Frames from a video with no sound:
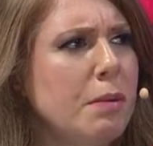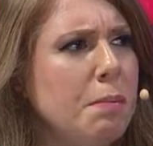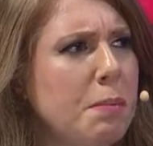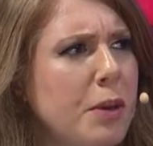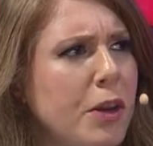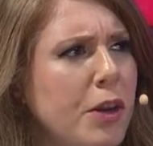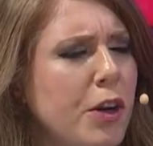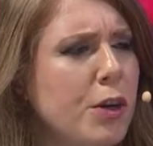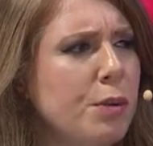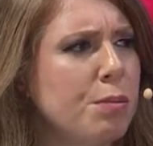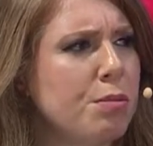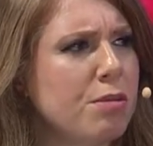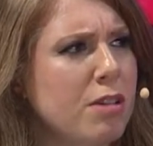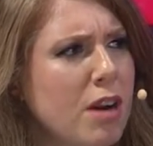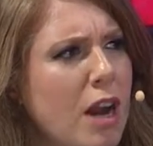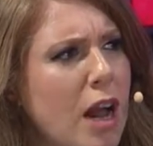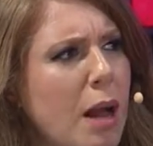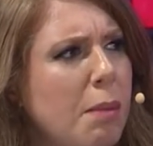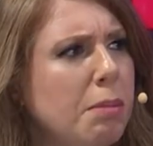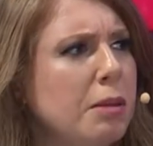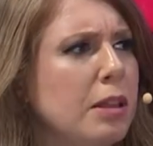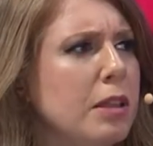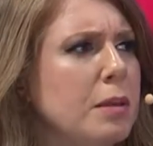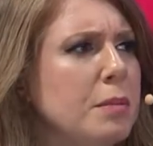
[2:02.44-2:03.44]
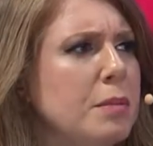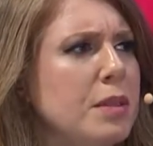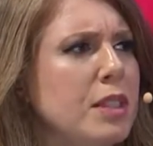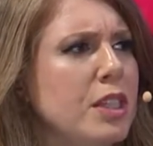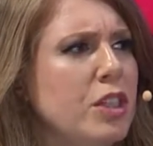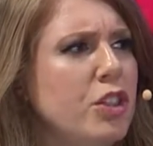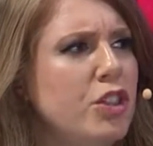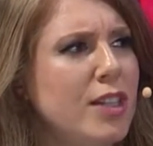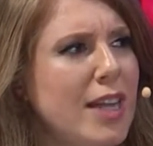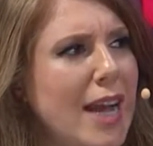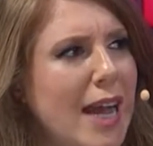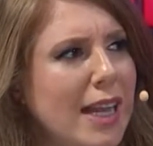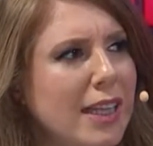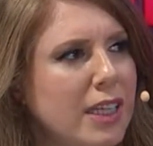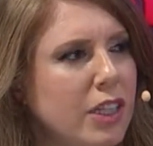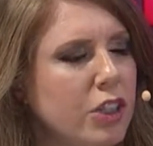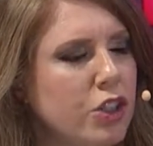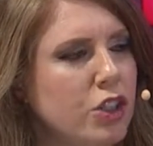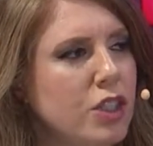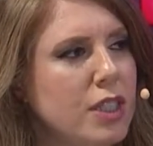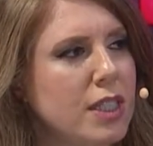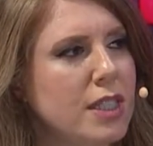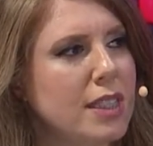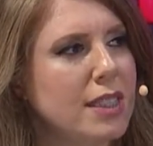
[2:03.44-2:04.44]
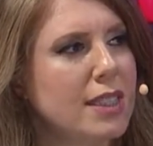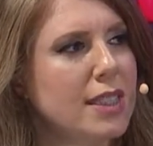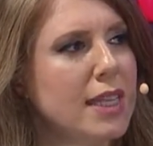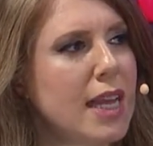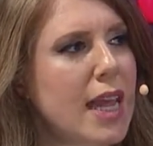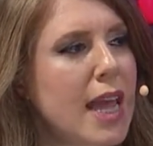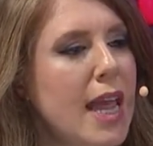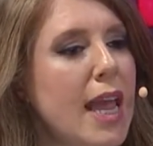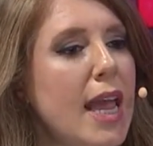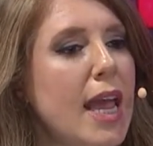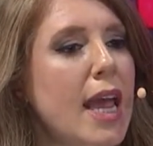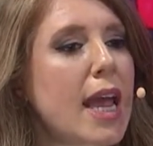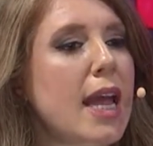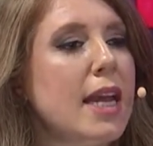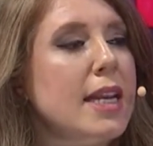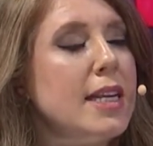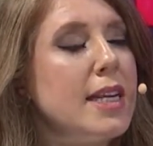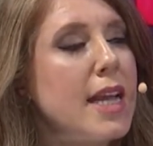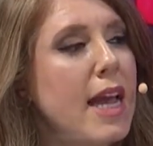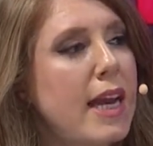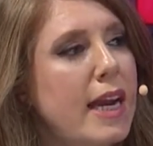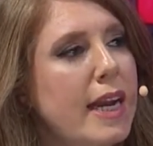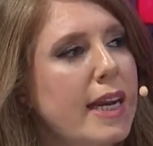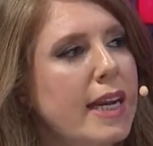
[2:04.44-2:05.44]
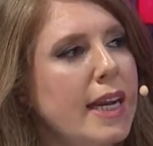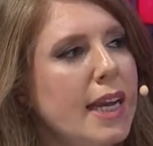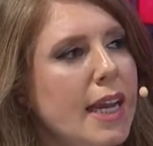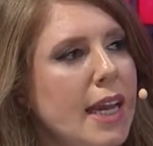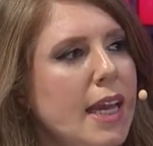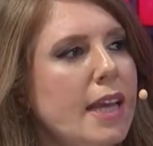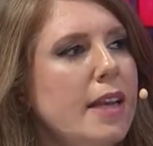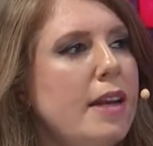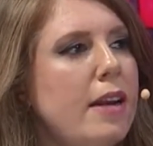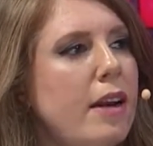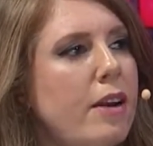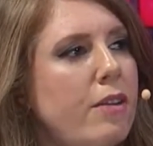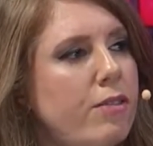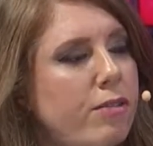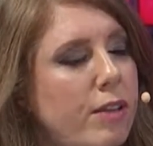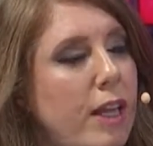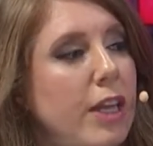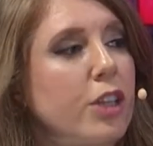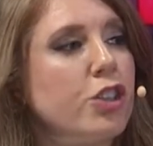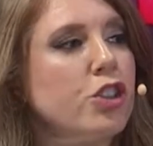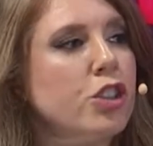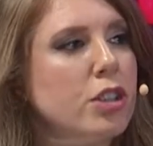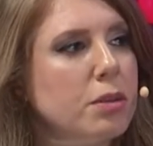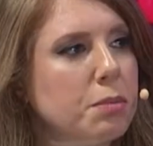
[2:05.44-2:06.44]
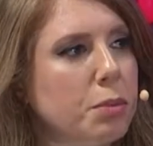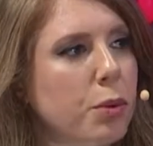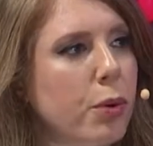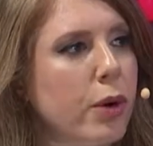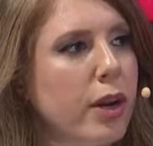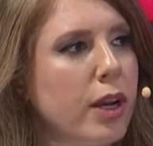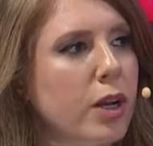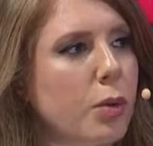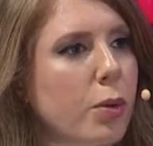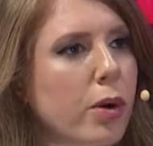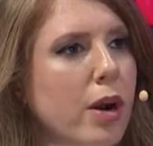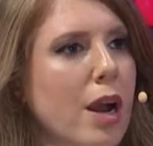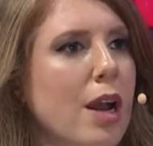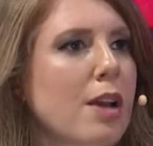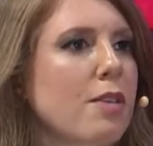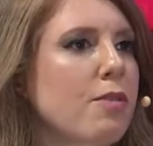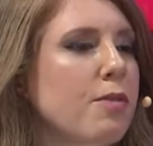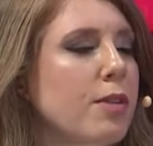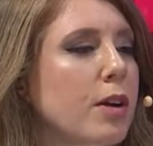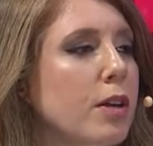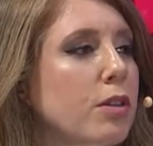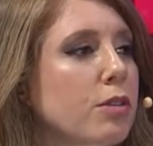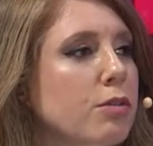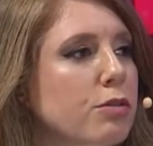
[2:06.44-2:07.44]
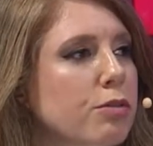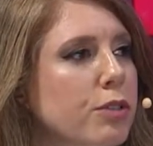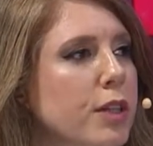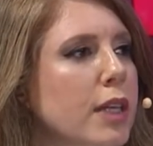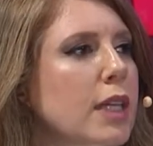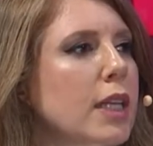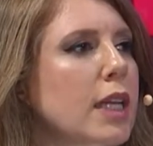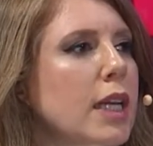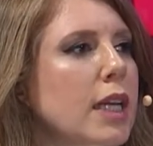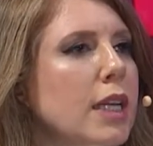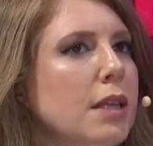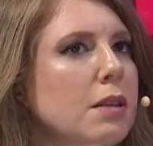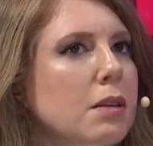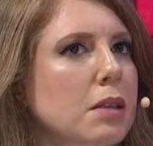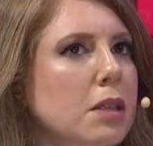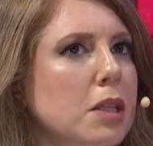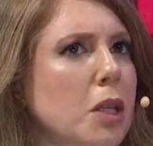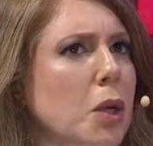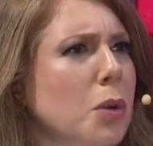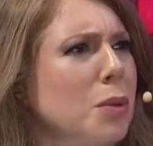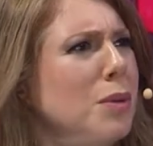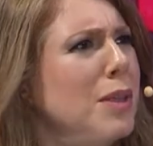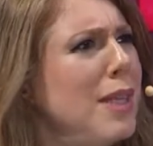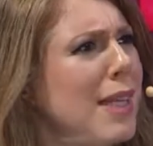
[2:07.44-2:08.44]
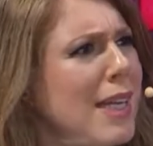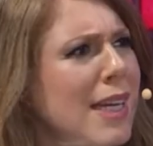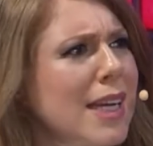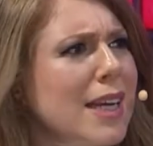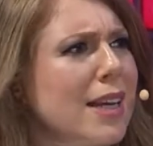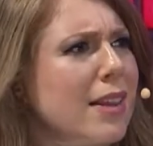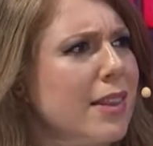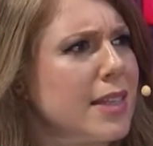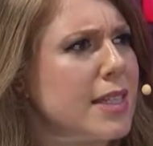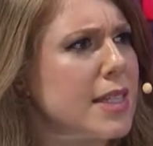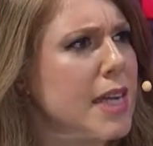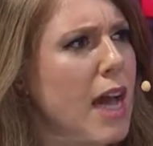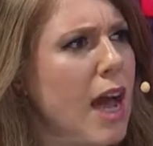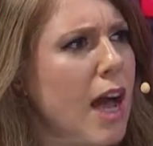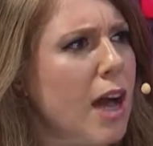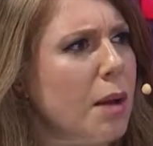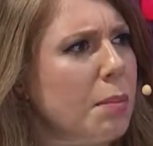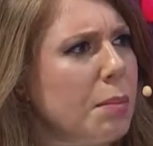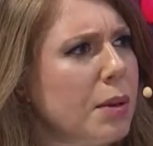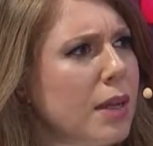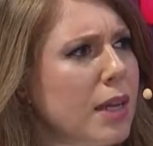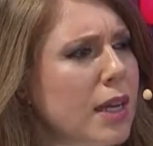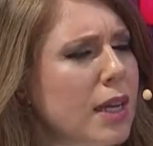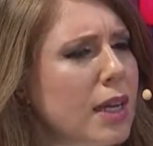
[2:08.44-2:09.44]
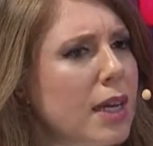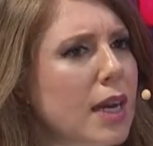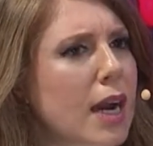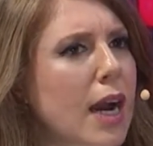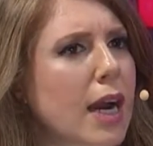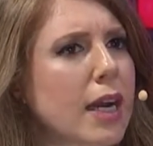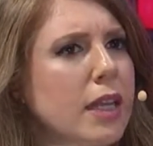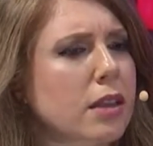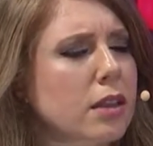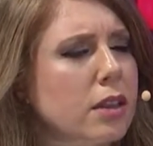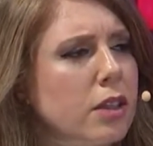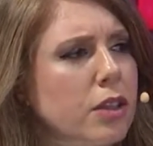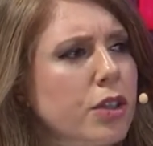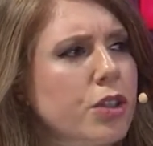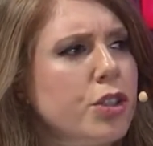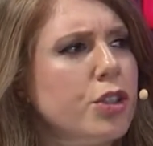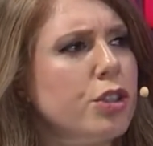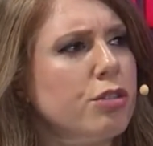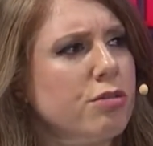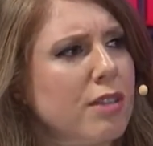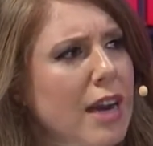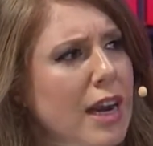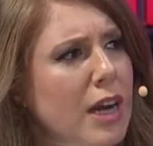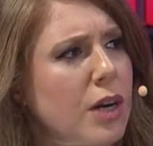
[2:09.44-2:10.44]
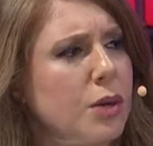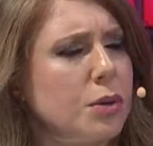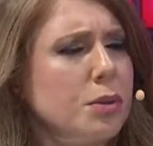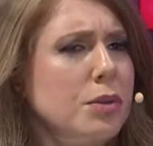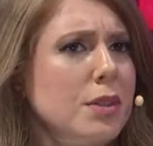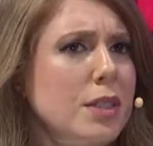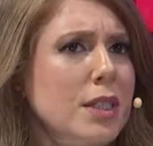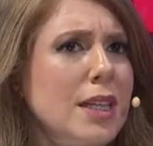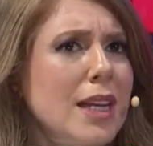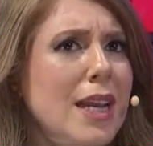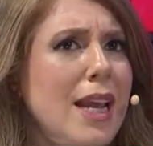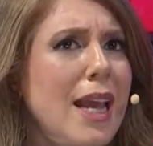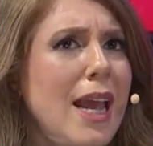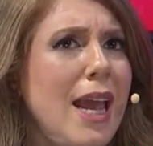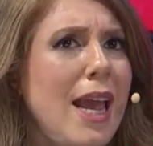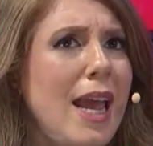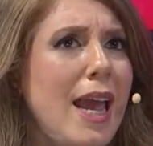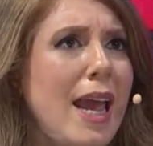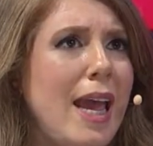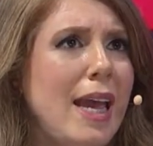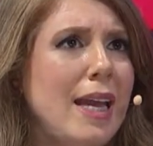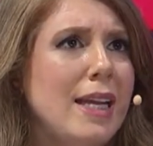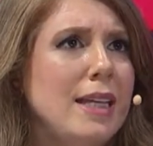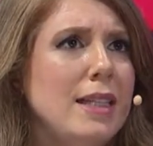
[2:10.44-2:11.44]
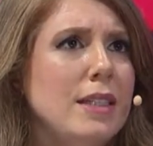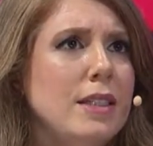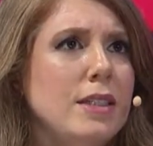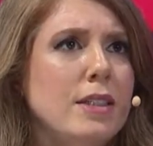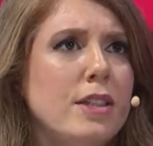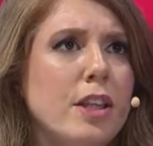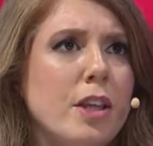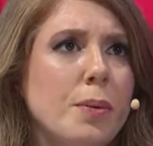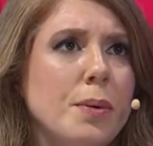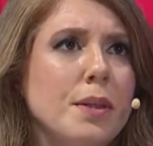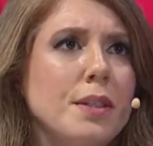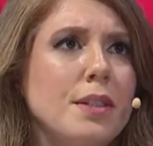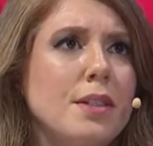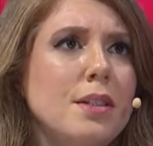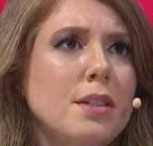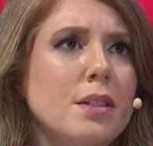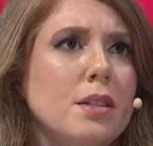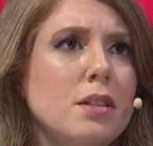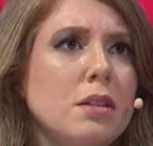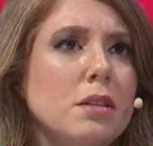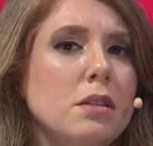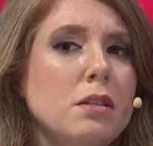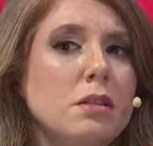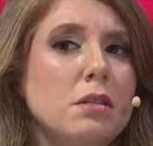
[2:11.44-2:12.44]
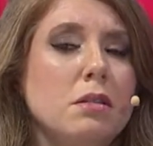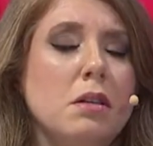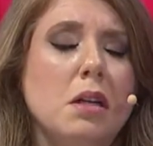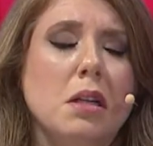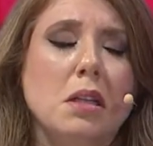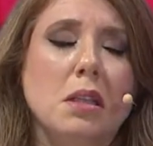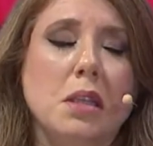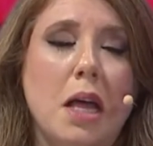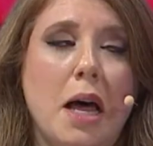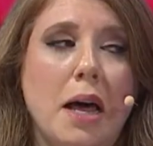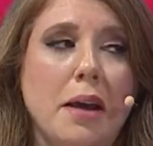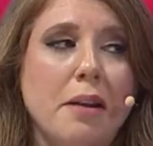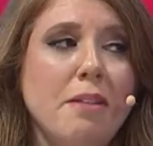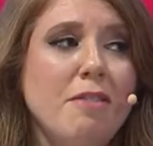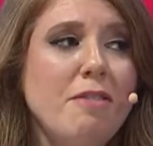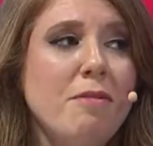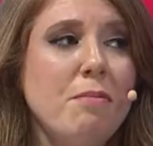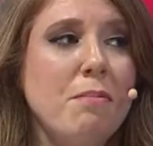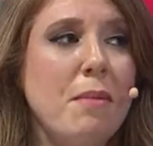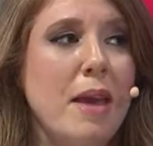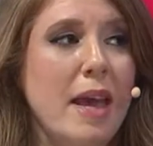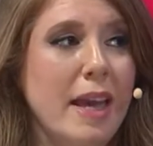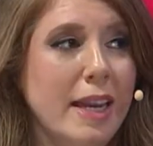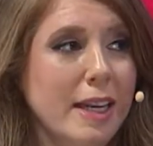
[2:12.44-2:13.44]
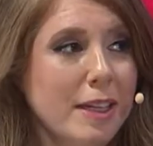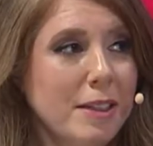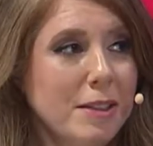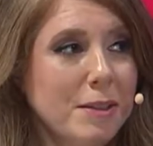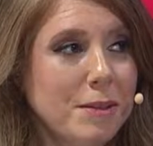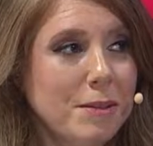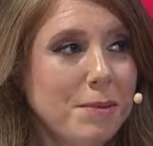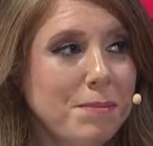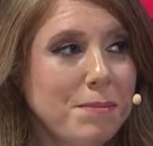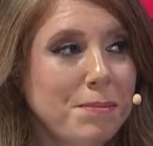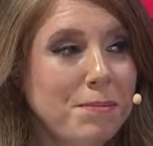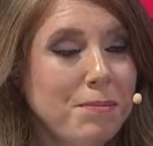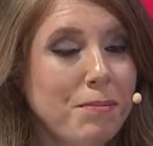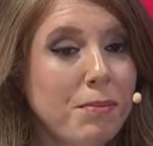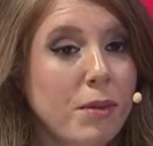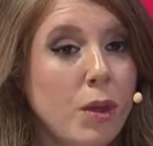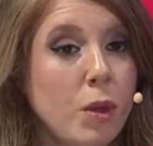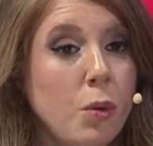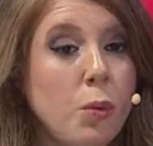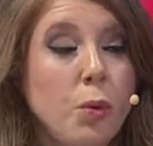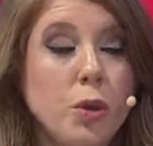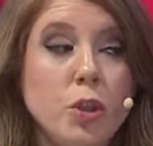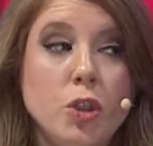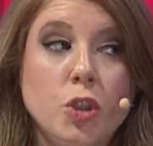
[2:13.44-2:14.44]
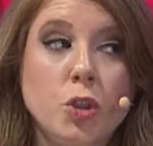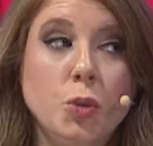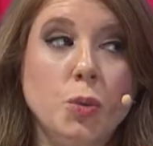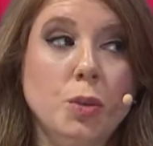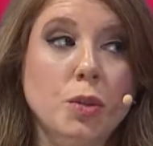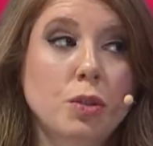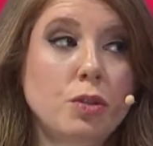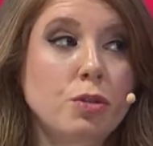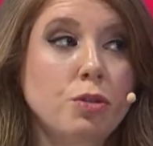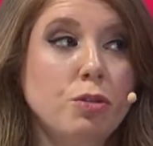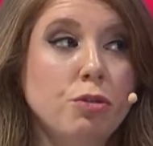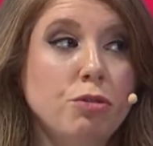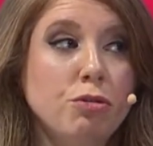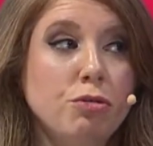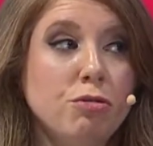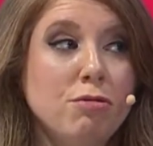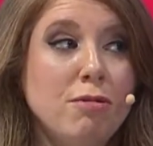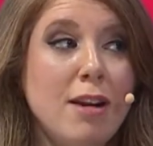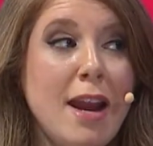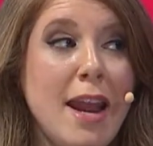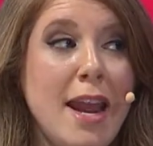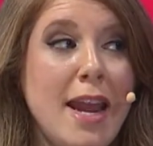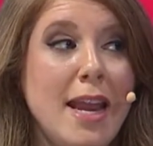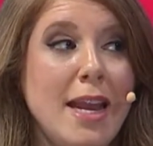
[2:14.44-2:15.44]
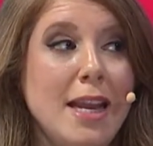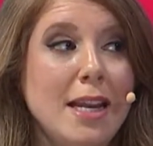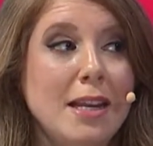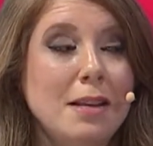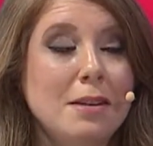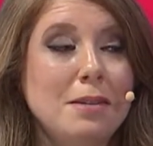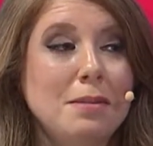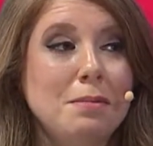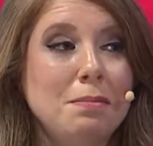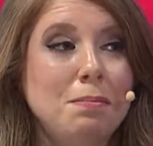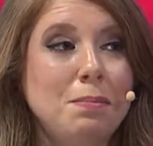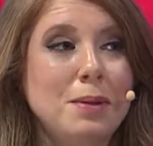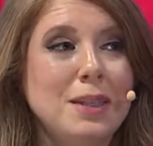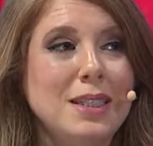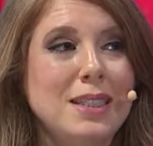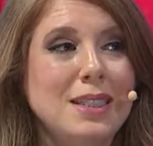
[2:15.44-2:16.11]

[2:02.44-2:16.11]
bigger problems and challenges, and yet I hit an inflection point where I felt really lonely at the top. I looked around, and there was a lot of men, which was great, but